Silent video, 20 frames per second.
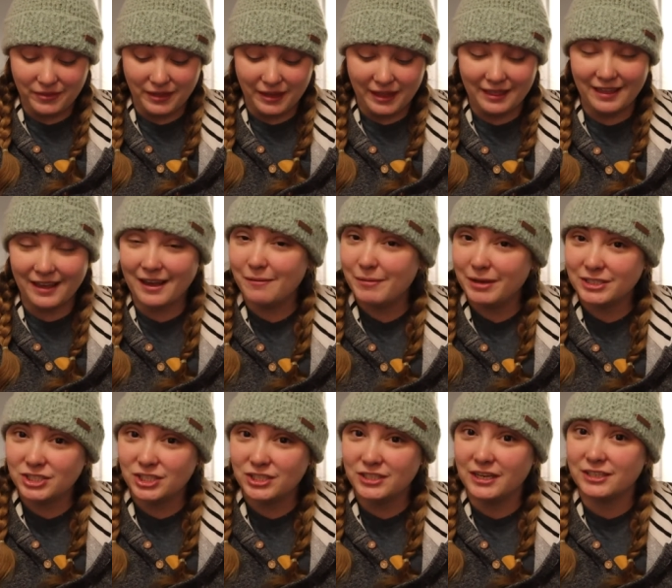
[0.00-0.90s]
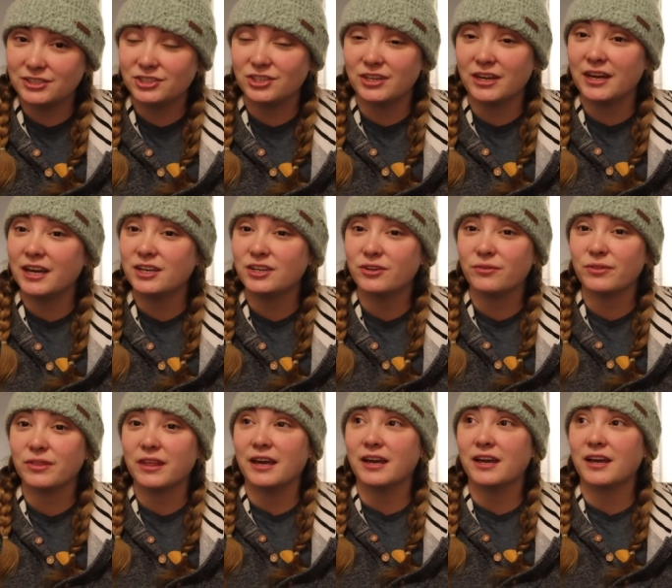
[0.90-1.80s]
I think I mentioned yesterday, I
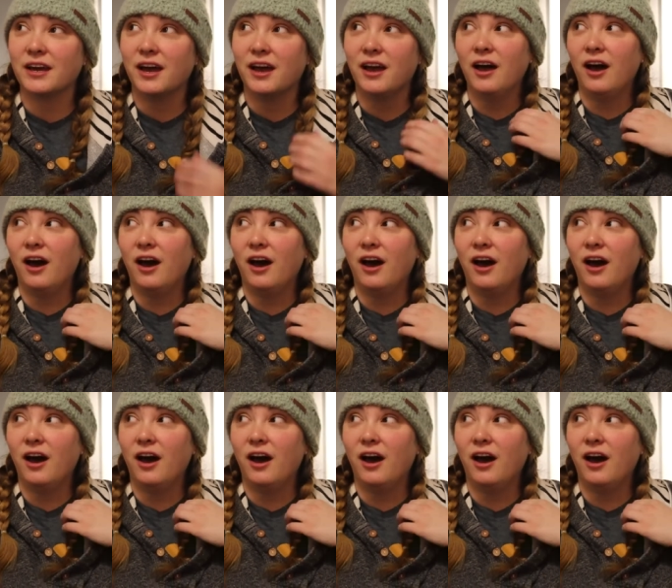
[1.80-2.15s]
don't think